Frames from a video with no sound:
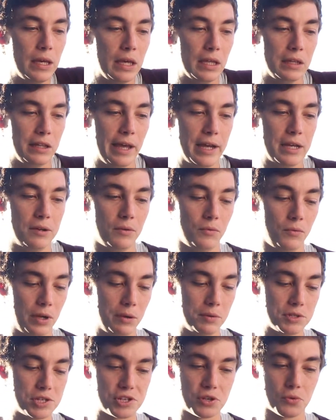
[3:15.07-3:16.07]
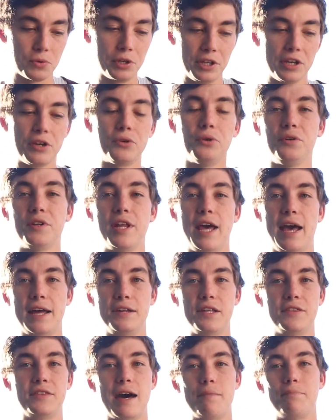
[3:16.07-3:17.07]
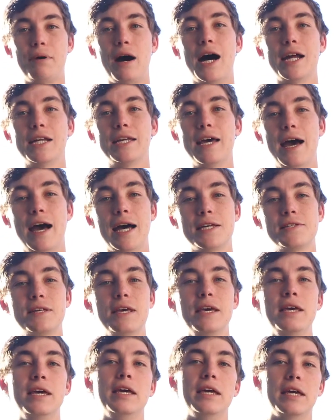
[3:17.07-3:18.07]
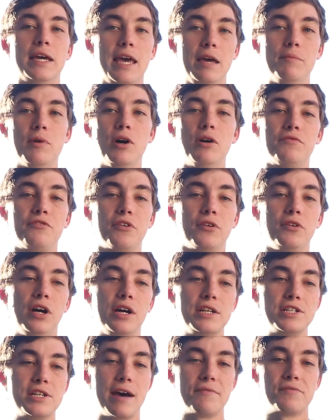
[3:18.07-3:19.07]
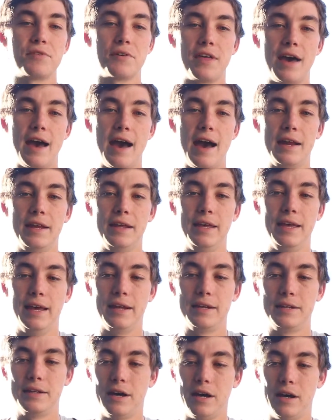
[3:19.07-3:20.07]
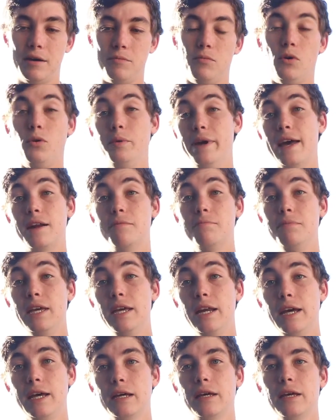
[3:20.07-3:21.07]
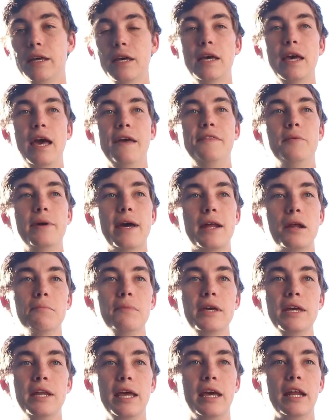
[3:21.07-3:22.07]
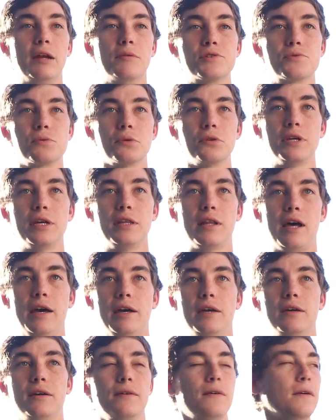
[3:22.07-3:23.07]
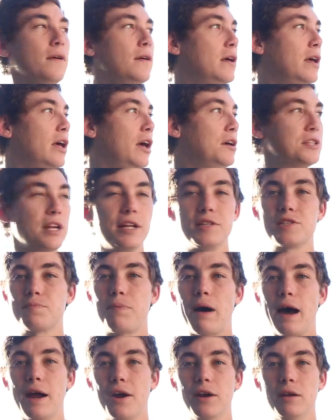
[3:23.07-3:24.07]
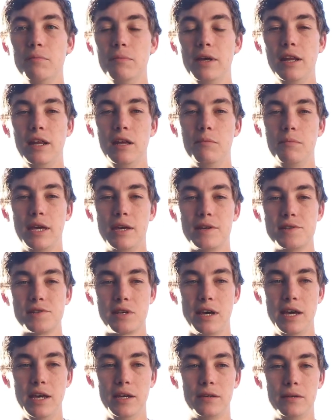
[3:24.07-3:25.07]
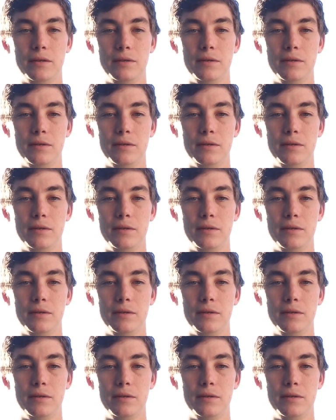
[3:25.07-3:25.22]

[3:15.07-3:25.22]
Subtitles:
like, it was just a really cool day. I did that podcast, came home for lunch after that, and, we had a meeting, and then we had a meeting, and it was really, like, it was an inspiring meeting because, like,